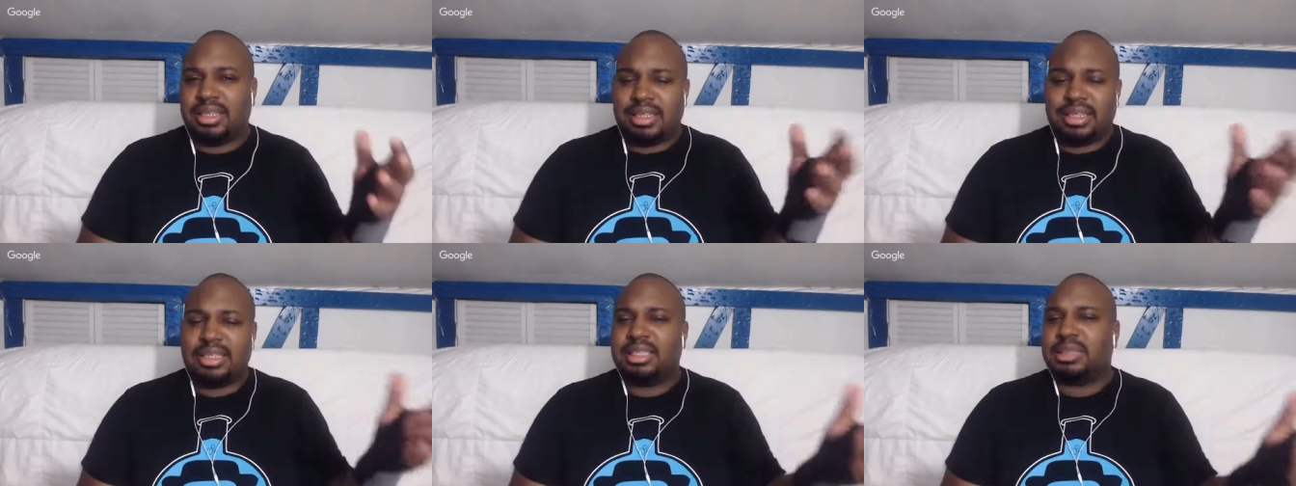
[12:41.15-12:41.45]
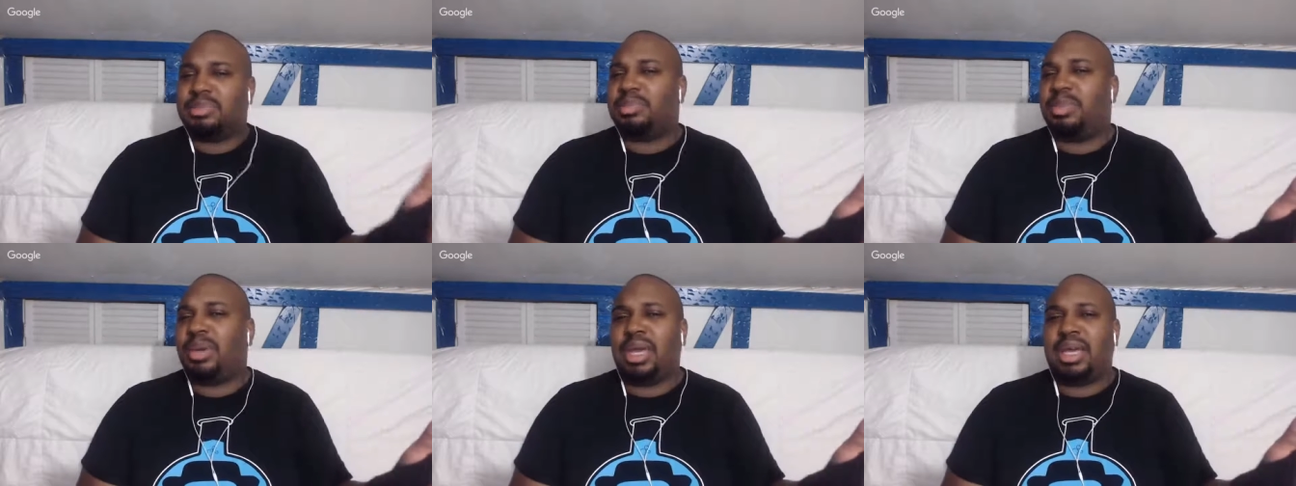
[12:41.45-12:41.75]
this
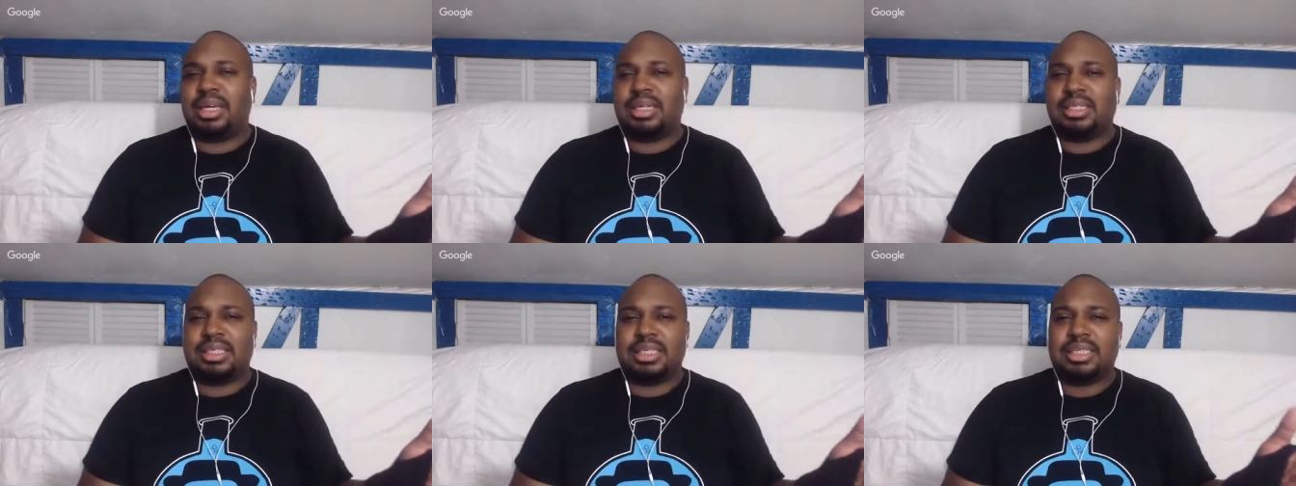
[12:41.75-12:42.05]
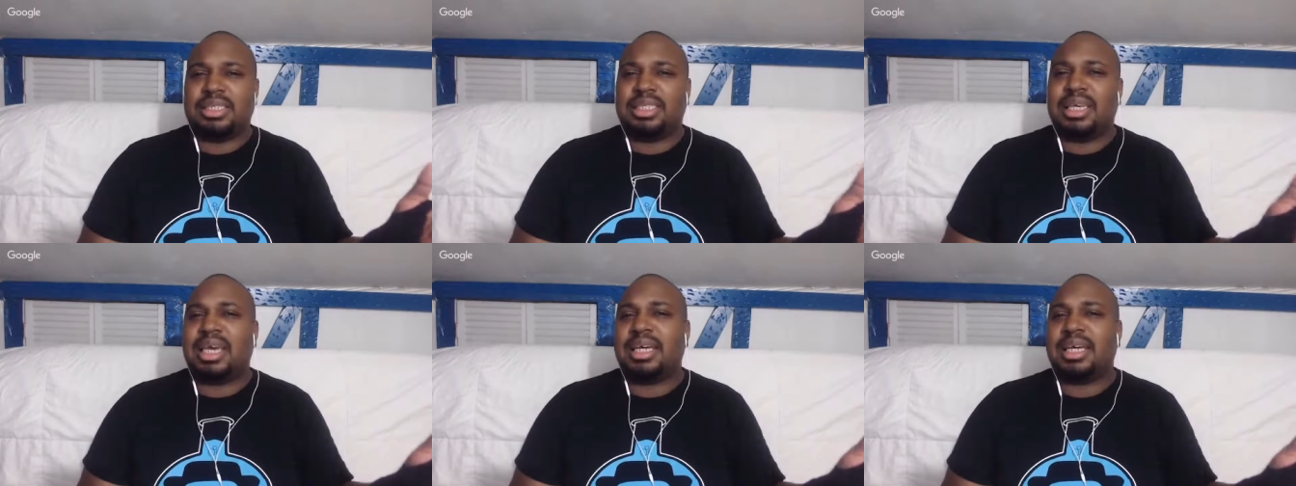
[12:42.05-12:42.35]
pig's
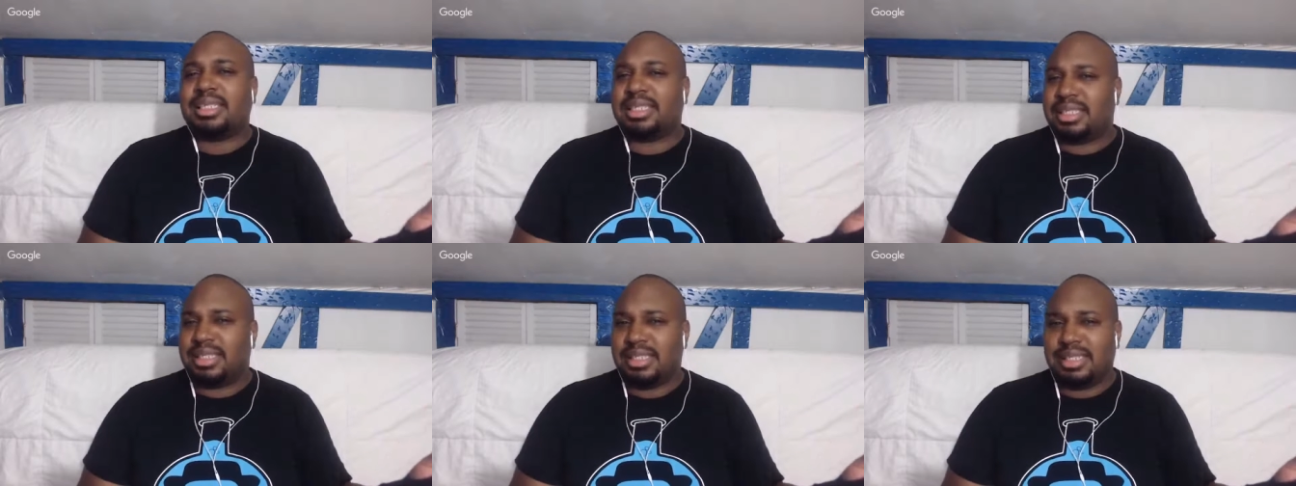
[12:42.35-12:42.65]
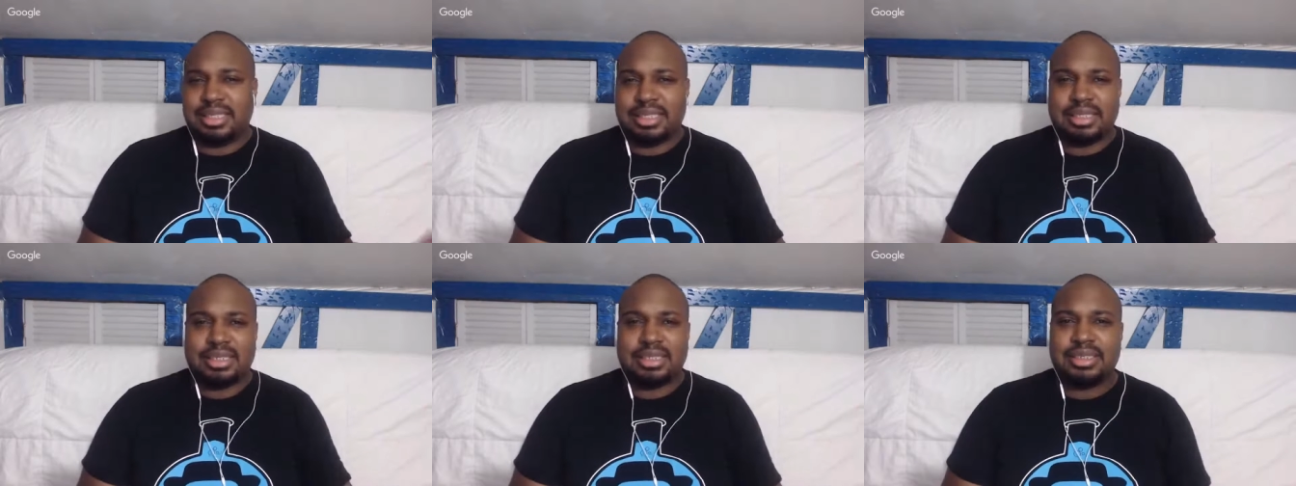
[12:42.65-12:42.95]
intestines,